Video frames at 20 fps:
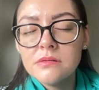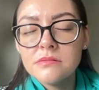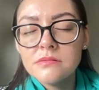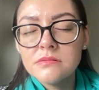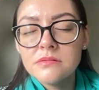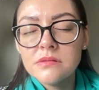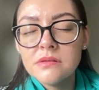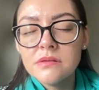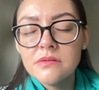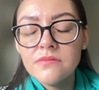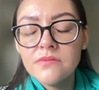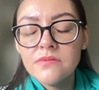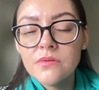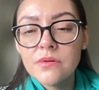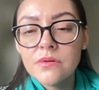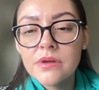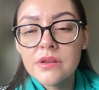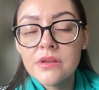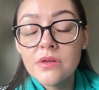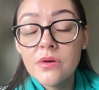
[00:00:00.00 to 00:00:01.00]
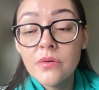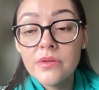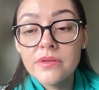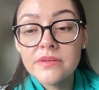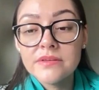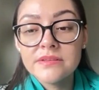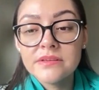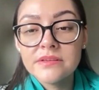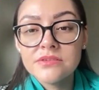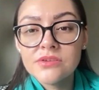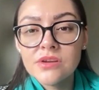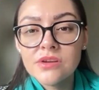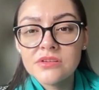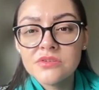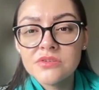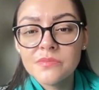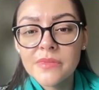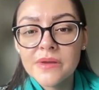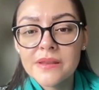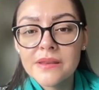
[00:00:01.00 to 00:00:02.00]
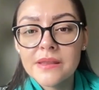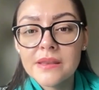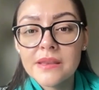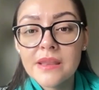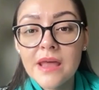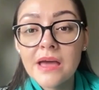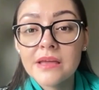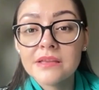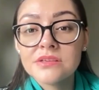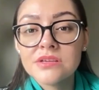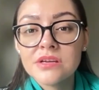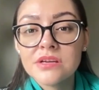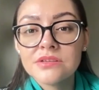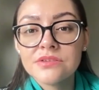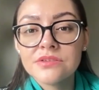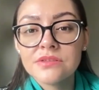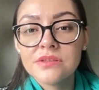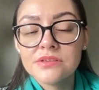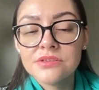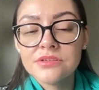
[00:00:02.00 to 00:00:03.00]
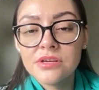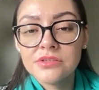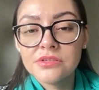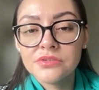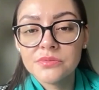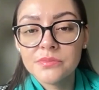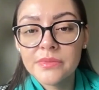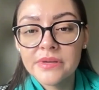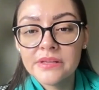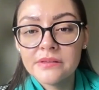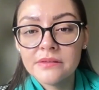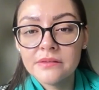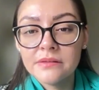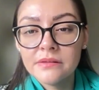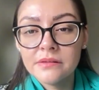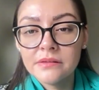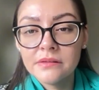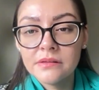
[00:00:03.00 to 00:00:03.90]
see if you can notice the judgment and not judge the judgment.